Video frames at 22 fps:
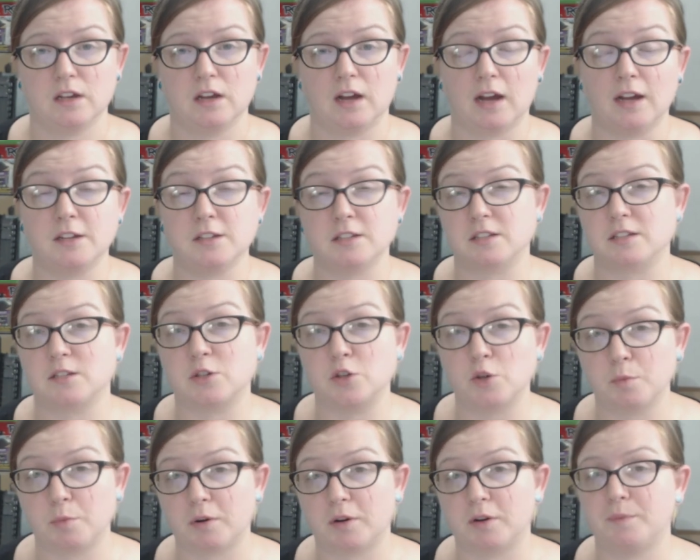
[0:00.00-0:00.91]
I used a
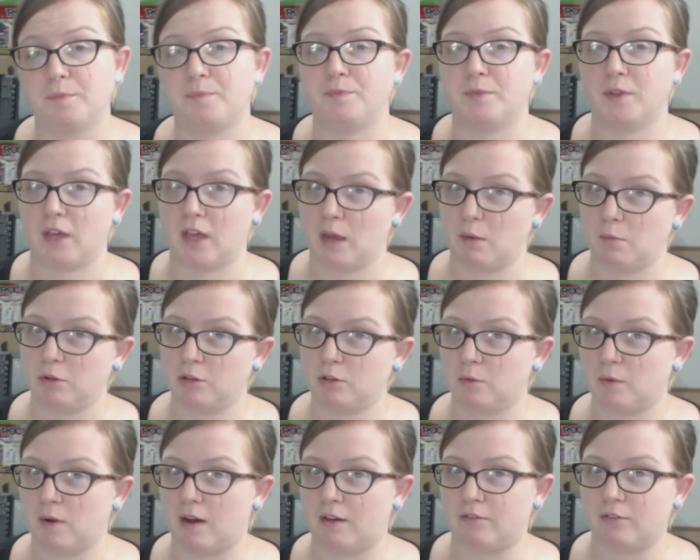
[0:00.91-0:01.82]
scooper that came with the
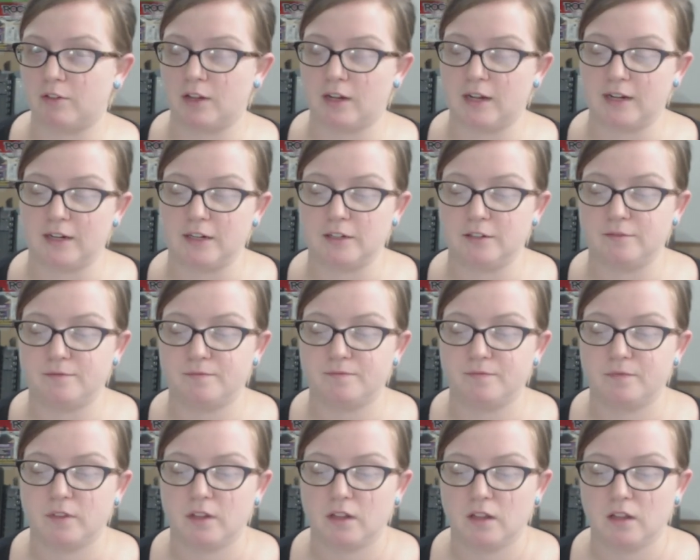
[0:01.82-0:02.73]
waffle iron.
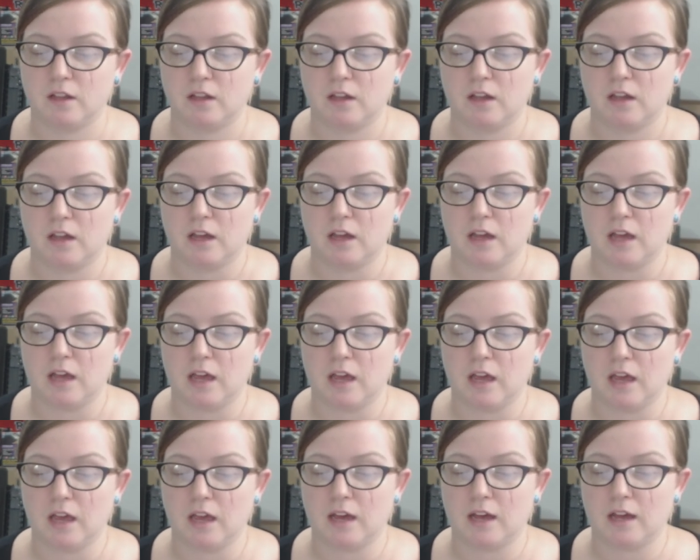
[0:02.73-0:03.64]

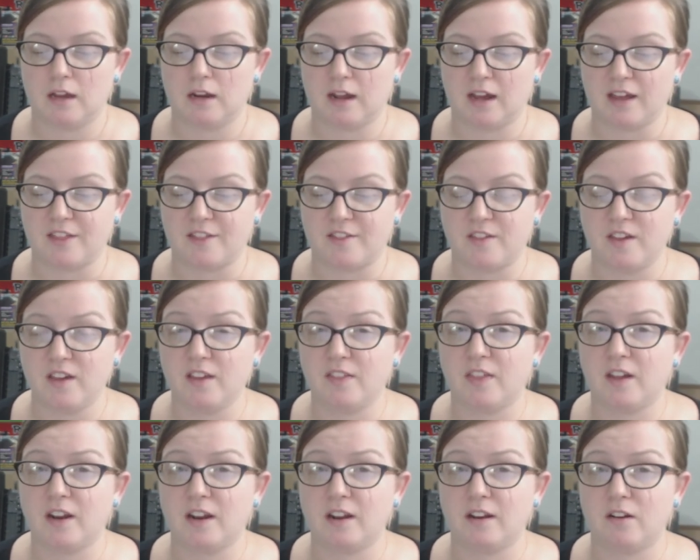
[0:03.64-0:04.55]
And I think
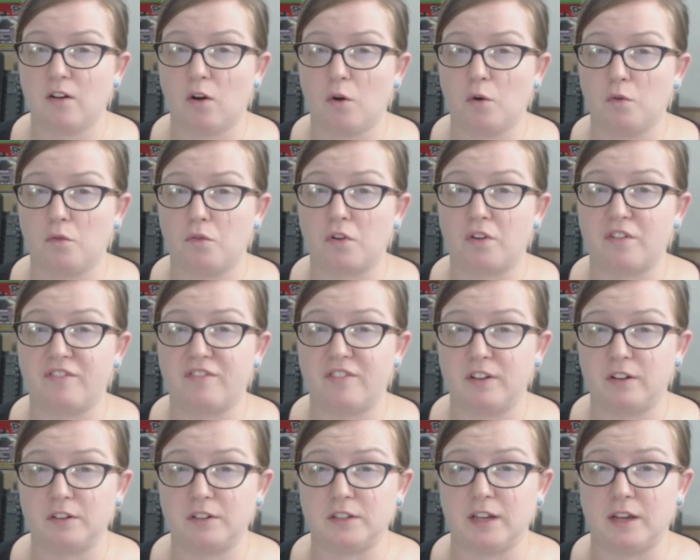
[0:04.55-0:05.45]
that it
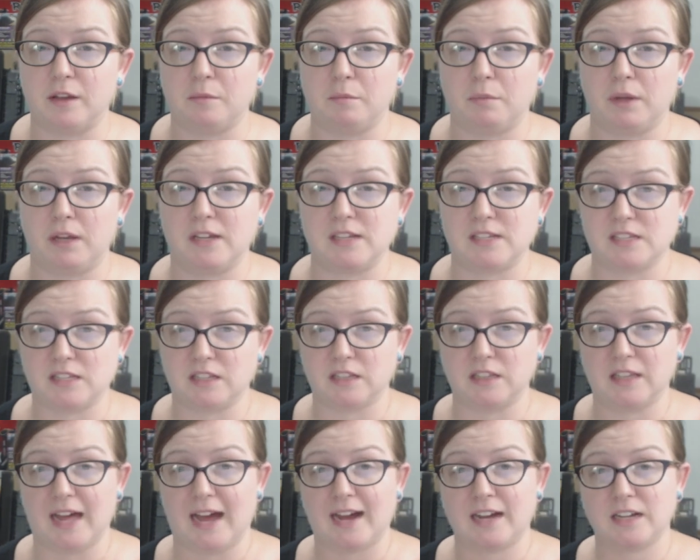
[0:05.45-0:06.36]
overfilled it because the
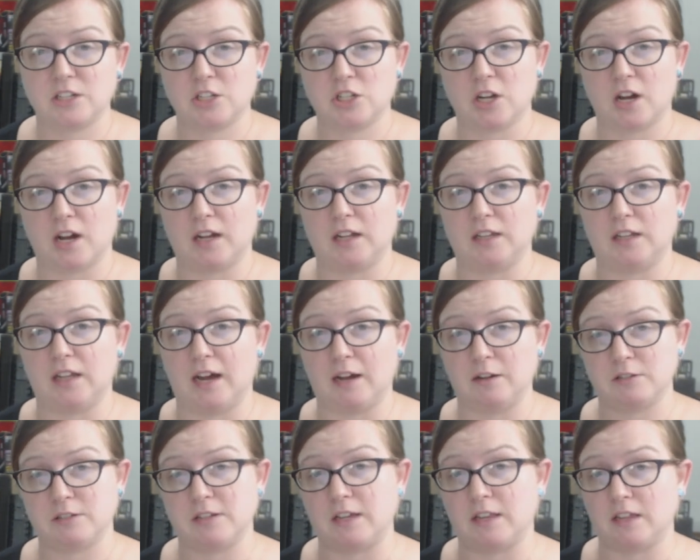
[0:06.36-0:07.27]
latch on the
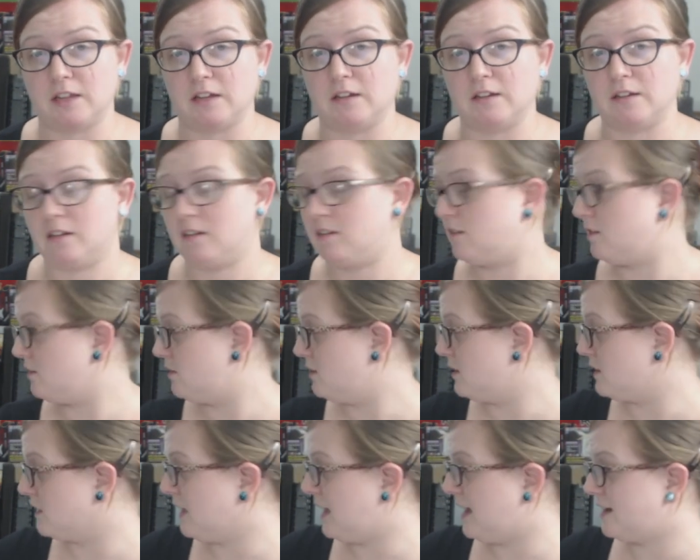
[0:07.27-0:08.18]
outside of the,
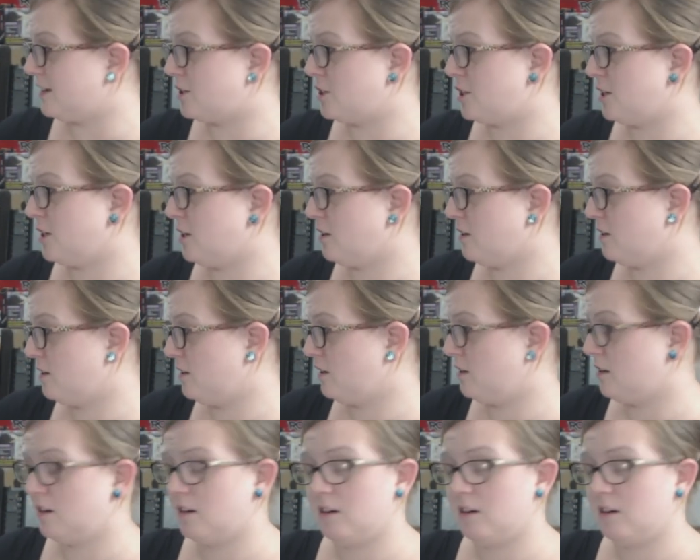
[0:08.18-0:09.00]
the latch here